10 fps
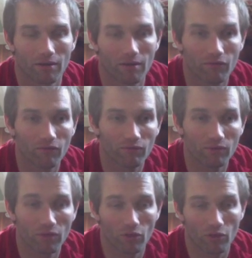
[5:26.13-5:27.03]
If
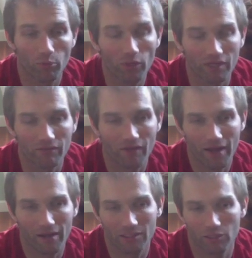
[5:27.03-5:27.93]
you're pretty
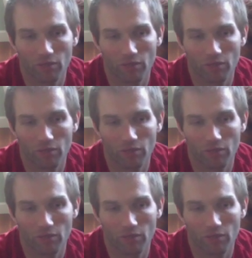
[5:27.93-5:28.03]
advanced,